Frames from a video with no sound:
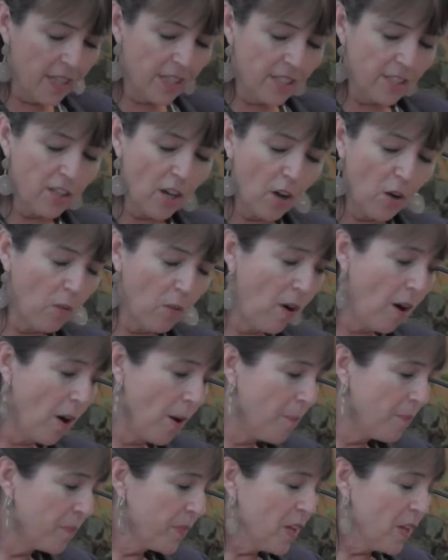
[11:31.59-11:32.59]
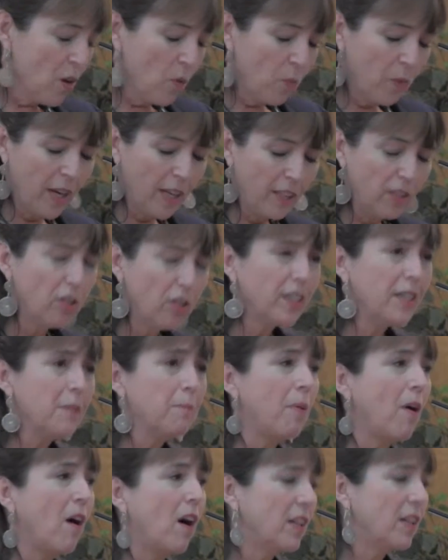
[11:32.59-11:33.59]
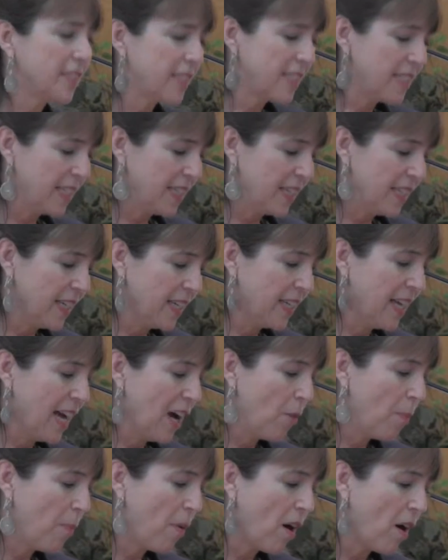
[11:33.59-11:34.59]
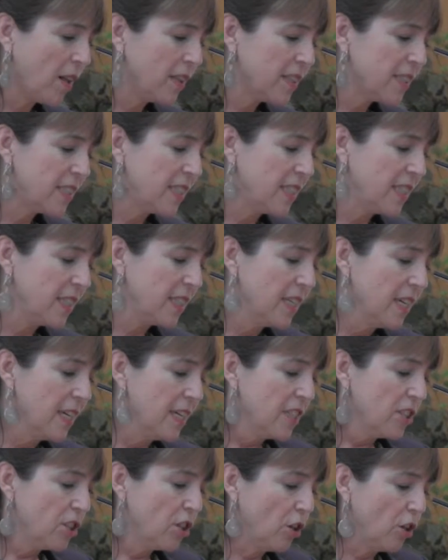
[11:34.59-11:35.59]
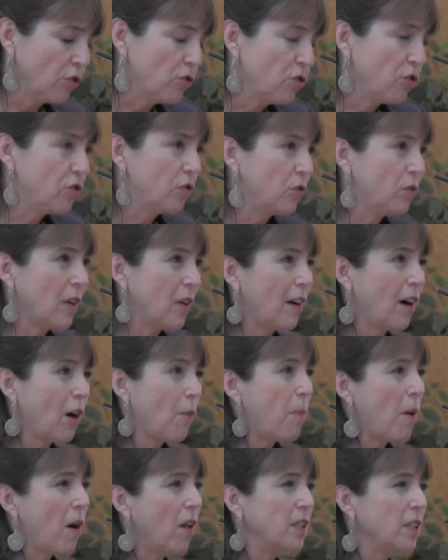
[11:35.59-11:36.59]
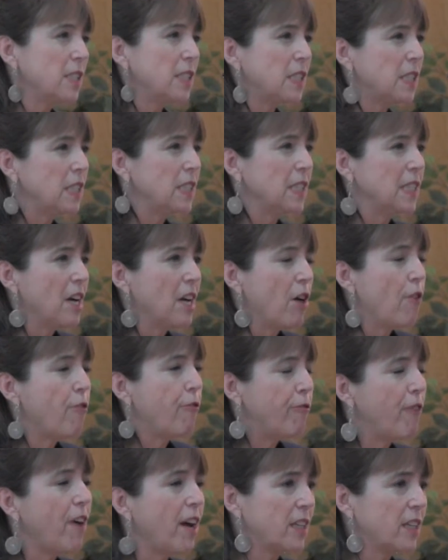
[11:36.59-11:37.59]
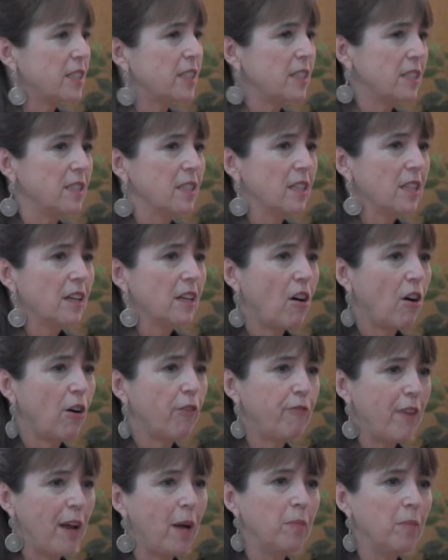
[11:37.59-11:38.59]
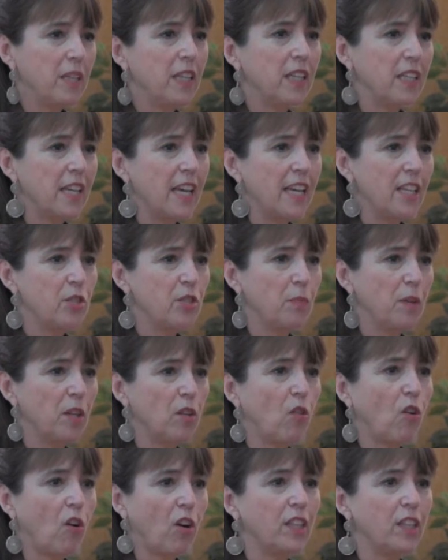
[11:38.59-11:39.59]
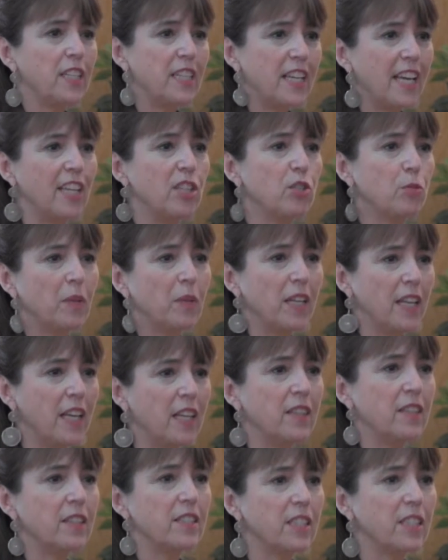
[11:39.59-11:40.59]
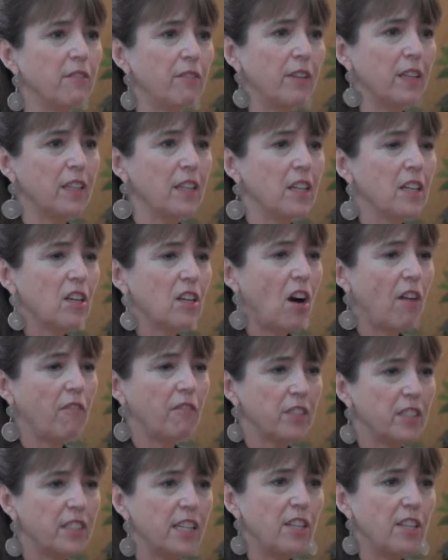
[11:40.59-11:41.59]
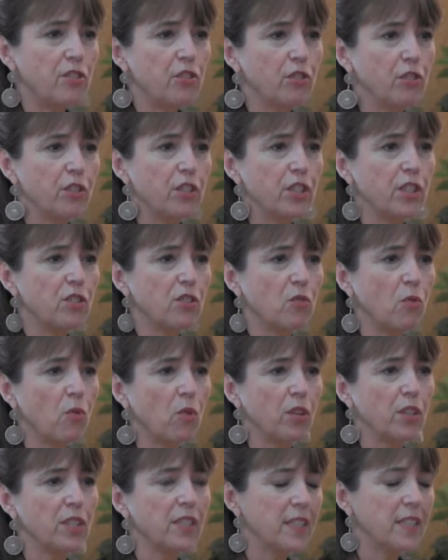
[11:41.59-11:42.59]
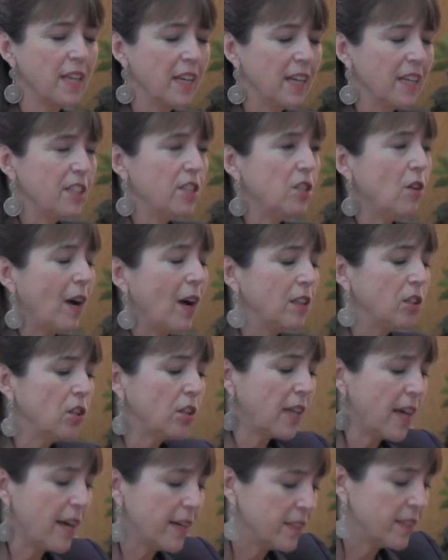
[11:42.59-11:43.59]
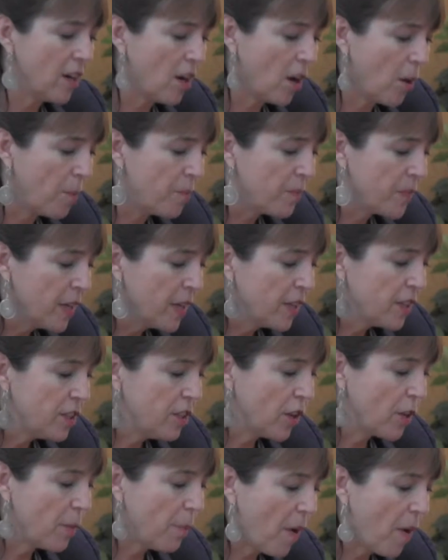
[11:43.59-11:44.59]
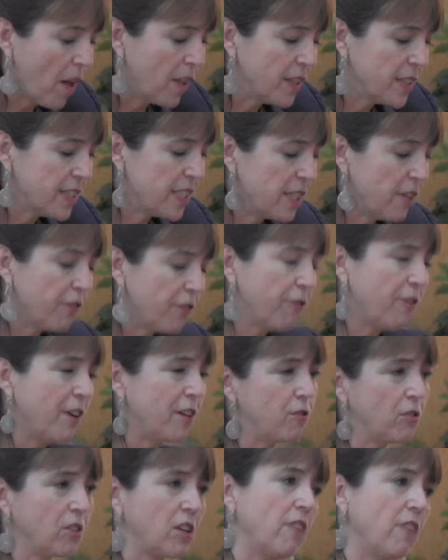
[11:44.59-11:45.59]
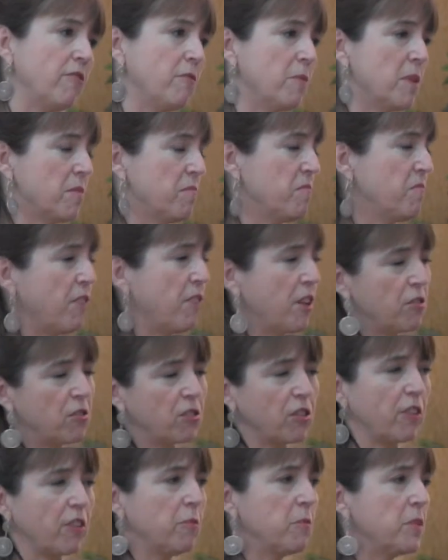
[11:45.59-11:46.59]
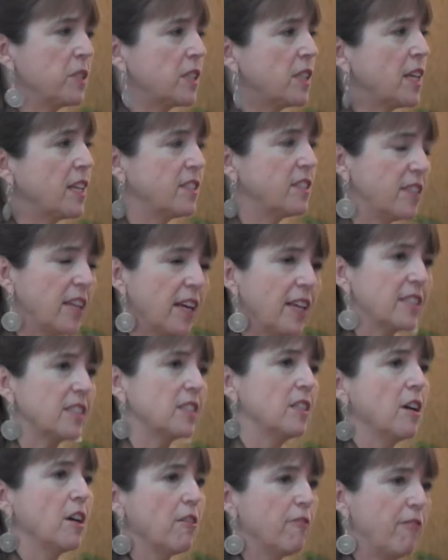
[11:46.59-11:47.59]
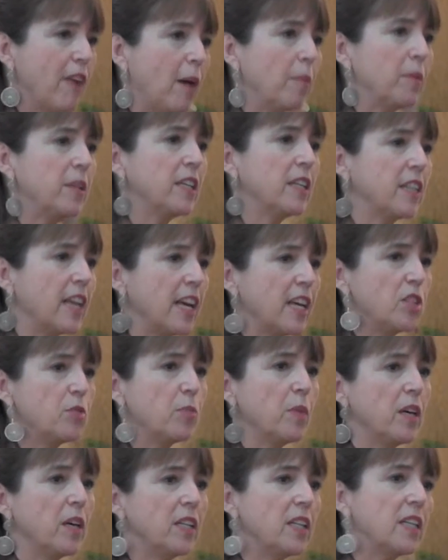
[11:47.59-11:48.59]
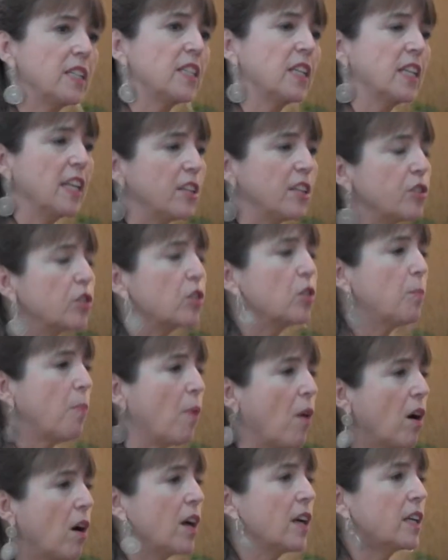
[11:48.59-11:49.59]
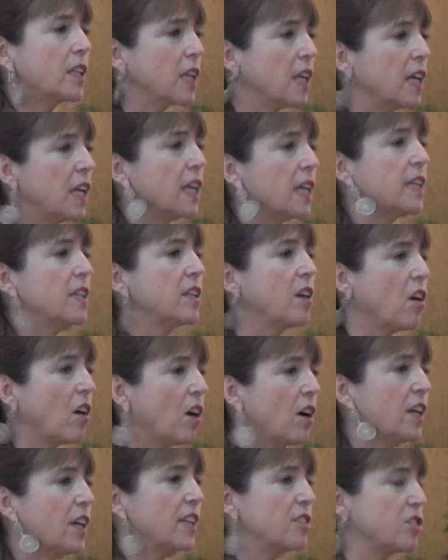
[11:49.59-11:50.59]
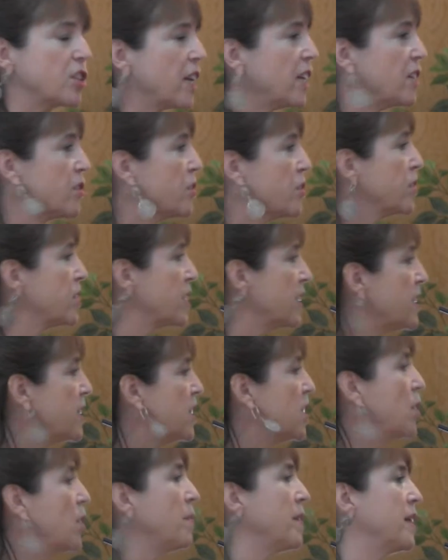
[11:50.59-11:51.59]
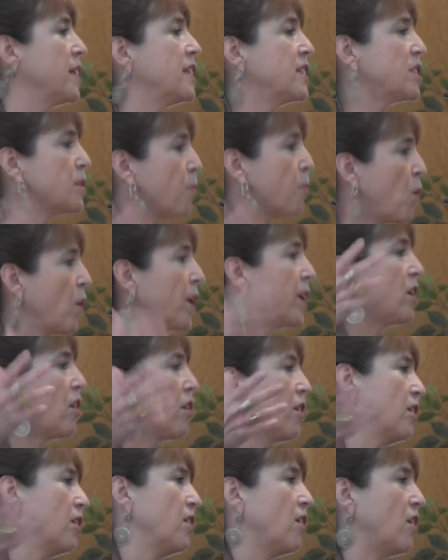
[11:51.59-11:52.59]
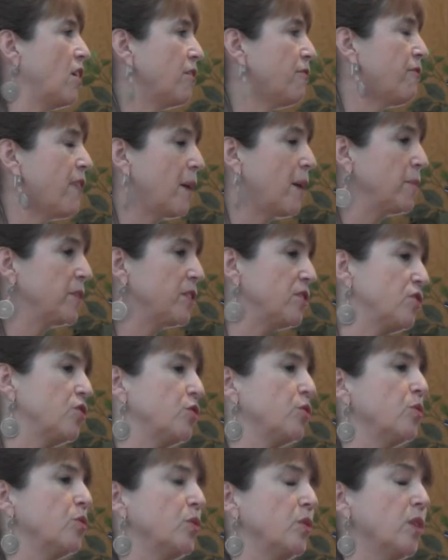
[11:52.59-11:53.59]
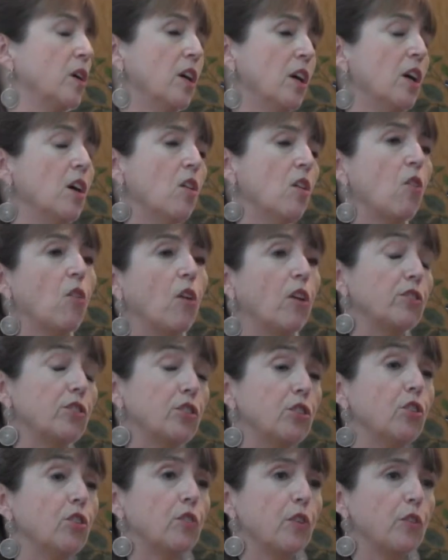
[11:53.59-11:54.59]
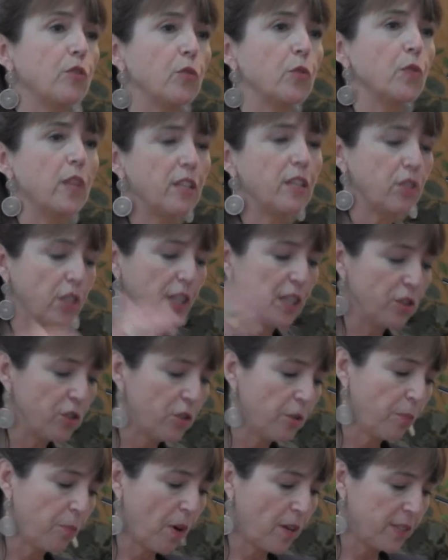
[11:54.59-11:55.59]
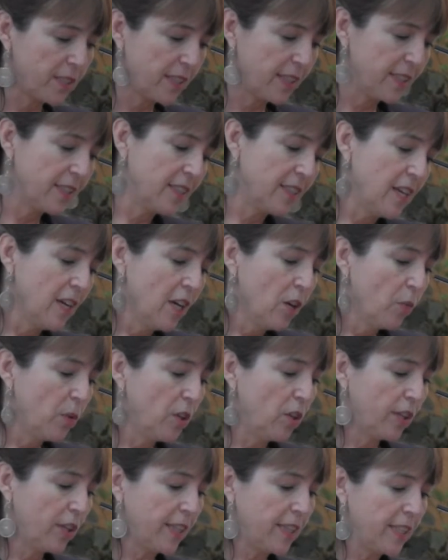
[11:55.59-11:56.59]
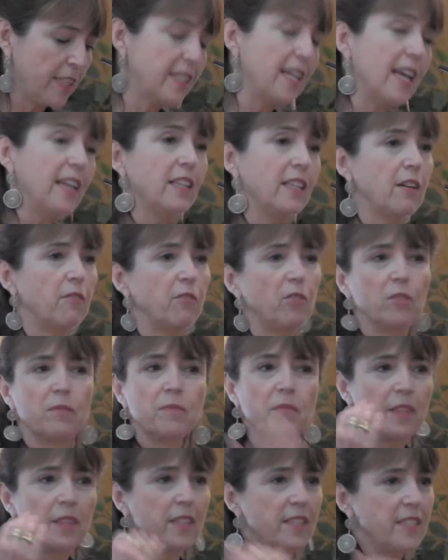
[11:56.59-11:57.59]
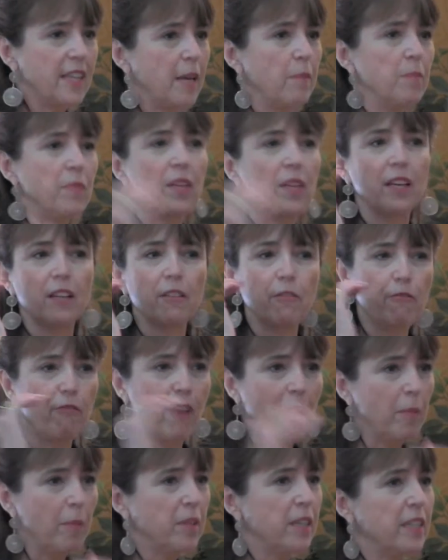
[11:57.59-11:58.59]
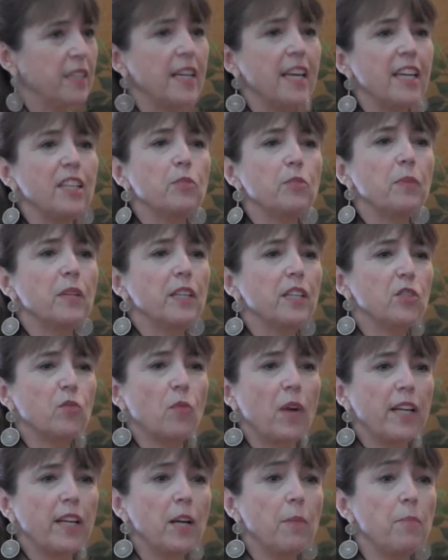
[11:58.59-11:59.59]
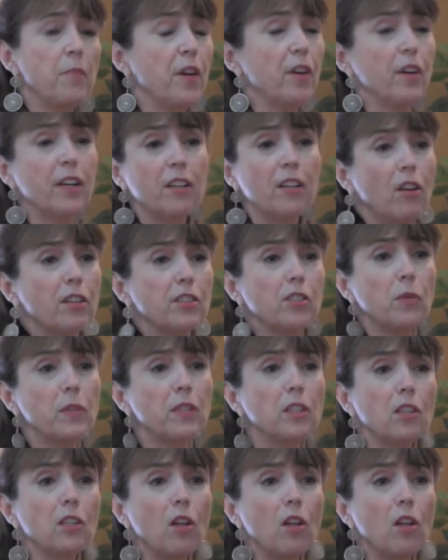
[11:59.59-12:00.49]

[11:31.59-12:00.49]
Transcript: So um, when I look at policy and how policy, you know, how policy affects our family engagement or our engagement in the civic conversation or discourse. You know, I look at, um, you know, the policy of the federal government. Federal government says, yes, family engagement is an integral part in our educational system and in supporting our, our families through or our children through the educational process. We look at the state level, the same thing. Family engagement is right up there and also in the